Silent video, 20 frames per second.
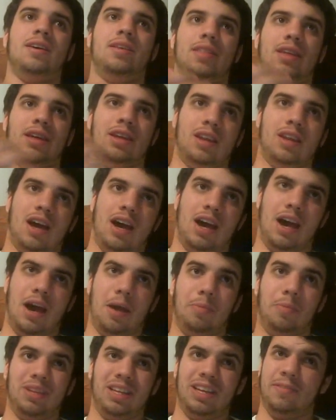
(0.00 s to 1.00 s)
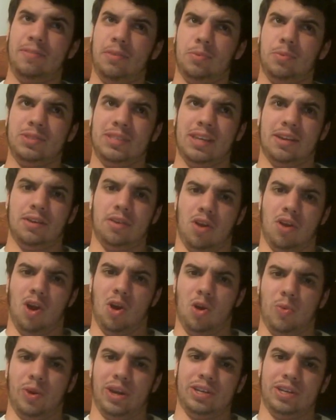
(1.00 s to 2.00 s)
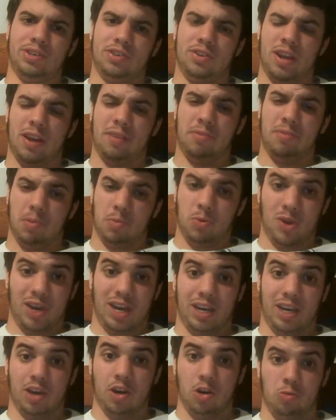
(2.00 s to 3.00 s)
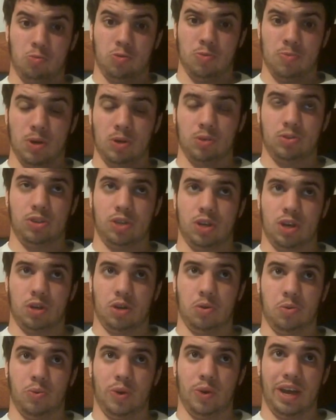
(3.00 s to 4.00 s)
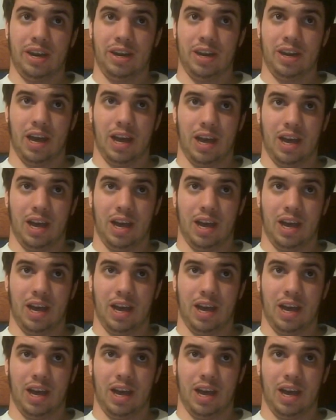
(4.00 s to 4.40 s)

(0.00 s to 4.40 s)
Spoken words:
Then I believe it was at an ROH FWA co-promote show when